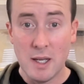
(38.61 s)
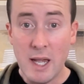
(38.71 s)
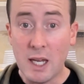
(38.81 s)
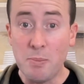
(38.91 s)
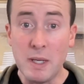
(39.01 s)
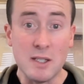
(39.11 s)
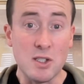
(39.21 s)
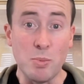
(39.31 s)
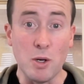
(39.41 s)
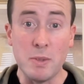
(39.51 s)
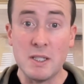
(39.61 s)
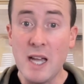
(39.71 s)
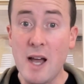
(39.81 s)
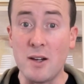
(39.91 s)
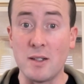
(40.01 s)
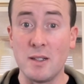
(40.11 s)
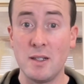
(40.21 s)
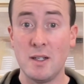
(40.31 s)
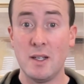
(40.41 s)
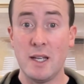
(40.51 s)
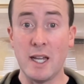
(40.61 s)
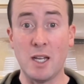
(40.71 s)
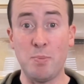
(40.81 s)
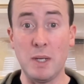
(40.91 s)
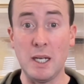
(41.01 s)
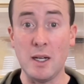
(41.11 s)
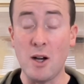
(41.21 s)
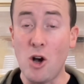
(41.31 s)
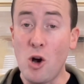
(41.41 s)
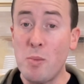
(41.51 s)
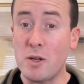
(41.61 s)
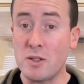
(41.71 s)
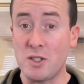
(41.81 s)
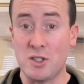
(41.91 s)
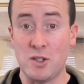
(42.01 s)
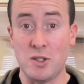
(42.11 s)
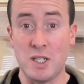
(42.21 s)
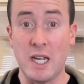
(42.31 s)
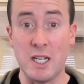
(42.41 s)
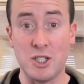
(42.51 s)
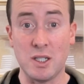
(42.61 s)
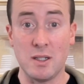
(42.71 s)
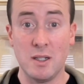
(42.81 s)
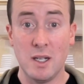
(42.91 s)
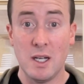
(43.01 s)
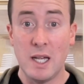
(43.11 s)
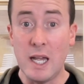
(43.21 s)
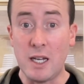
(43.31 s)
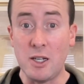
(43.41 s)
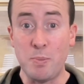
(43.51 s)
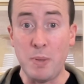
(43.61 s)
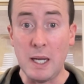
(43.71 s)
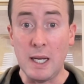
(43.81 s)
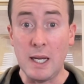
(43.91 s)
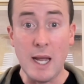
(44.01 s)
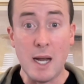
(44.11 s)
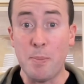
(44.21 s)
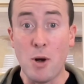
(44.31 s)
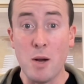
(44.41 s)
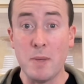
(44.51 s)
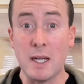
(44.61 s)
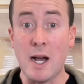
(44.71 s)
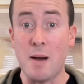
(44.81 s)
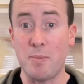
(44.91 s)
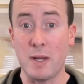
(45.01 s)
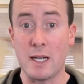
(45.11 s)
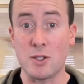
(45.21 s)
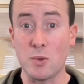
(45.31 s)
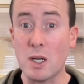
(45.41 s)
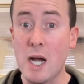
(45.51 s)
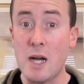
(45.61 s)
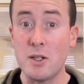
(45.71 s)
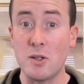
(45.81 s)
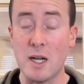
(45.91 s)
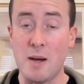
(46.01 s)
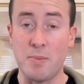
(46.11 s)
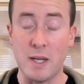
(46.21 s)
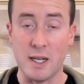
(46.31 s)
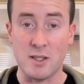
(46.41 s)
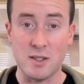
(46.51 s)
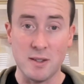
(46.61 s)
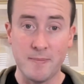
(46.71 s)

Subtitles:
It could be a suburban town. It could be a homeowners association. It could be an apartment complex or a condo complex.